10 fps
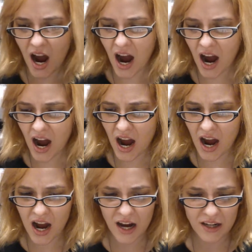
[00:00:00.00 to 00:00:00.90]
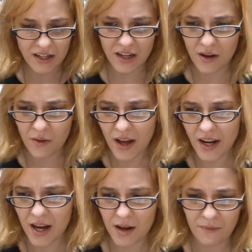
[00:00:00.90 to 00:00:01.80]
You know
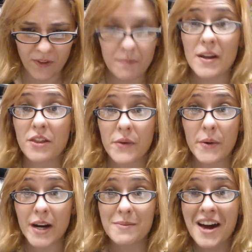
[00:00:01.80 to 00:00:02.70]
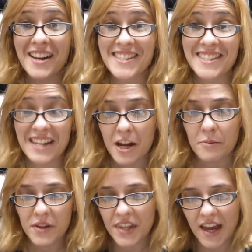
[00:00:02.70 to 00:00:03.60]
what? I'm flipping through and I'm not seeing,
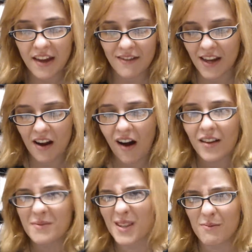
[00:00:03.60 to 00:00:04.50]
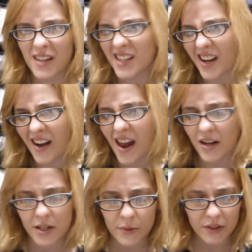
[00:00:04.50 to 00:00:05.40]
but they call him something, not an
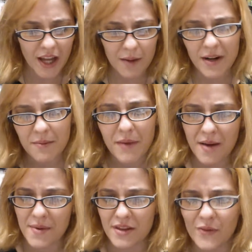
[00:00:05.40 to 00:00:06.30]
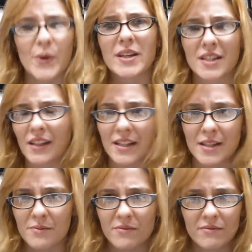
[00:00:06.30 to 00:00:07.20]
actual name, and it might be The Voice, unless
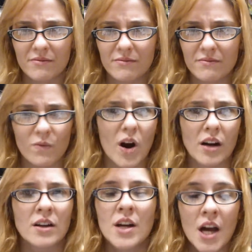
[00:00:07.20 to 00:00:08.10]
I'm wrong.